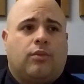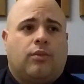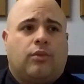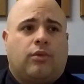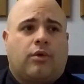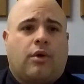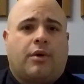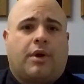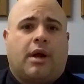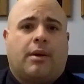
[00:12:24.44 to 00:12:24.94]

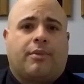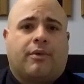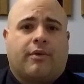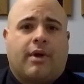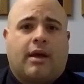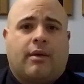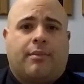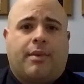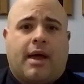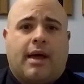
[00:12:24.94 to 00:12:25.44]
Growing up
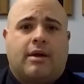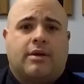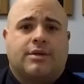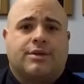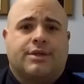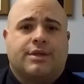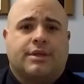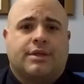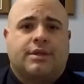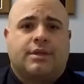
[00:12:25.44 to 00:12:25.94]
around
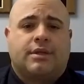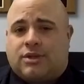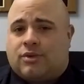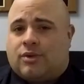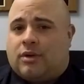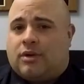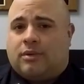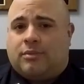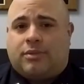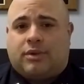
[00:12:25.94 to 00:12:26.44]
Patterson,
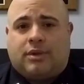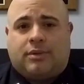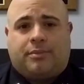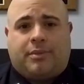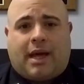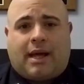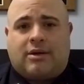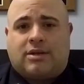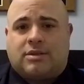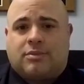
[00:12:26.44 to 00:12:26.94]
saw
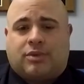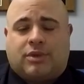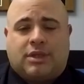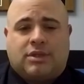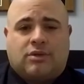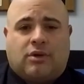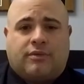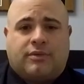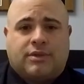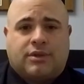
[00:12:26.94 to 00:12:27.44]
Patterson police
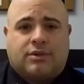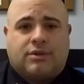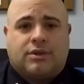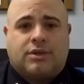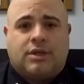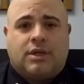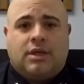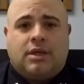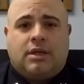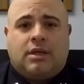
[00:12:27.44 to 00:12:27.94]

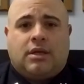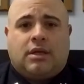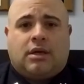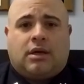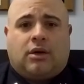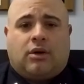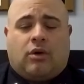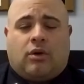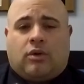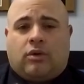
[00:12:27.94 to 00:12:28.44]
officers
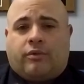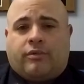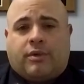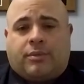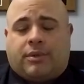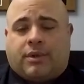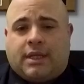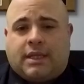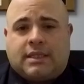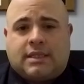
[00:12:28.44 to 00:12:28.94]
all over the
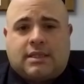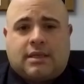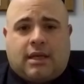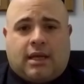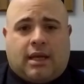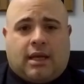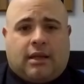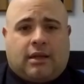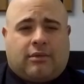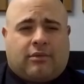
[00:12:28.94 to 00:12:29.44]
place,
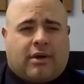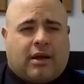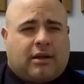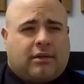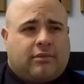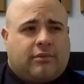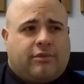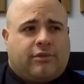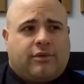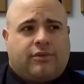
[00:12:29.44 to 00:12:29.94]
and
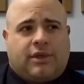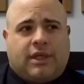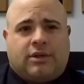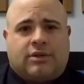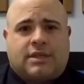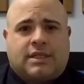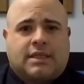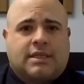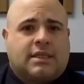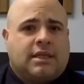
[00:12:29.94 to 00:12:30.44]
around 15 or
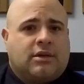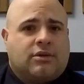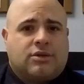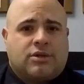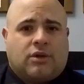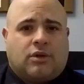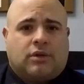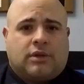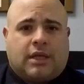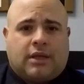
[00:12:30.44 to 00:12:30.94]
16 years
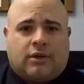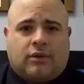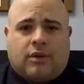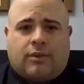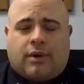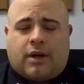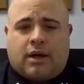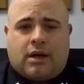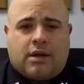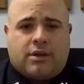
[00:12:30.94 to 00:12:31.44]
old, I knew I
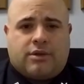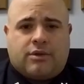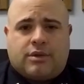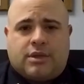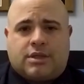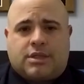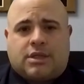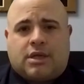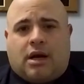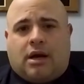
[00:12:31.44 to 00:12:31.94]
wanted to do
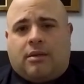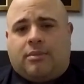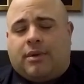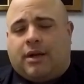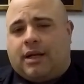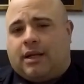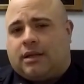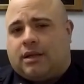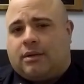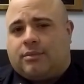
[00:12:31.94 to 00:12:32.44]
this job, and
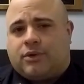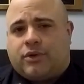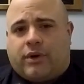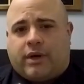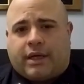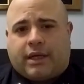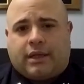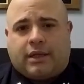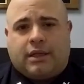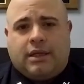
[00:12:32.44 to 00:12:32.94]
I ended up
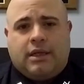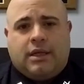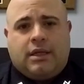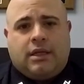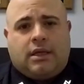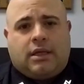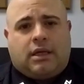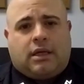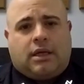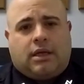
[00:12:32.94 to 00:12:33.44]
talking
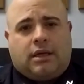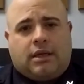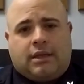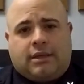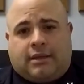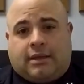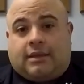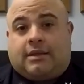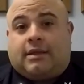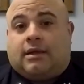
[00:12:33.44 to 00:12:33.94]
in
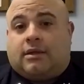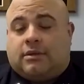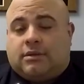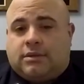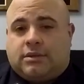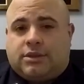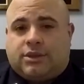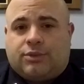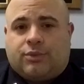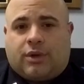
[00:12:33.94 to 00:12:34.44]
detail
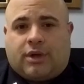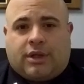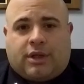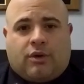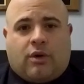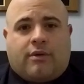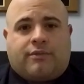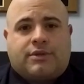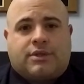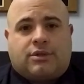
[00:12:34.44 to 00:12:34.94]
to one of the
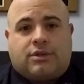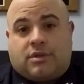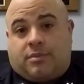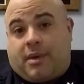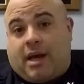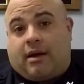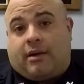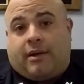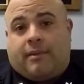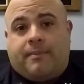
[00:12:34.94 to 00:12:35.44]
officers
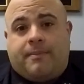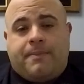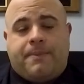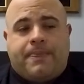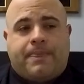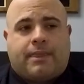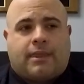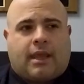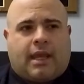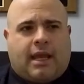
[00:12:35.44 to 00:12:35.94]
about it.
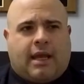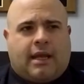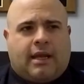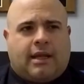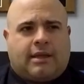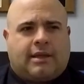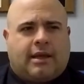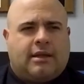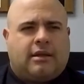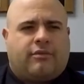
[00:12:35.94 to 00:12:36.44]
And
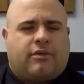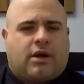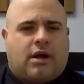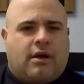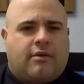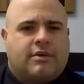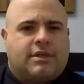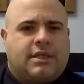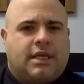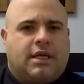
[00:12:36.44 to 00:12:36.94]
at the end of our
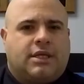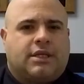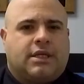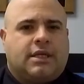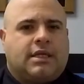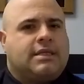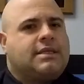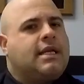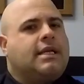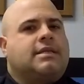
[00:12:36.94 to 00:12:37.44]
conversation,
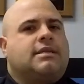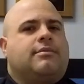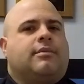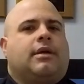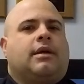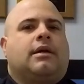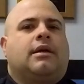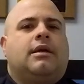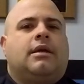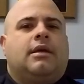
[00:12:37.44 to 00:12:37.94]
he said to me,